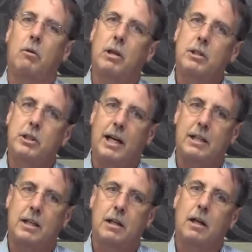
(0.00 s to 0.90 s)
they will
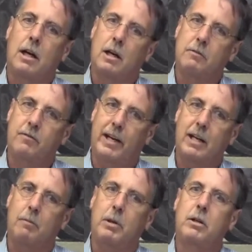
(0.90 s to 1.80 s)
inject a
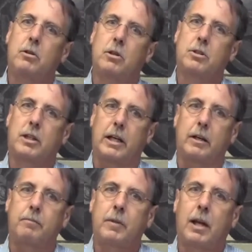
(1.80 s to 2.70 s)
venom into the
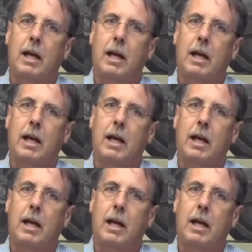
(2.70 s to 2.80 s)
skin.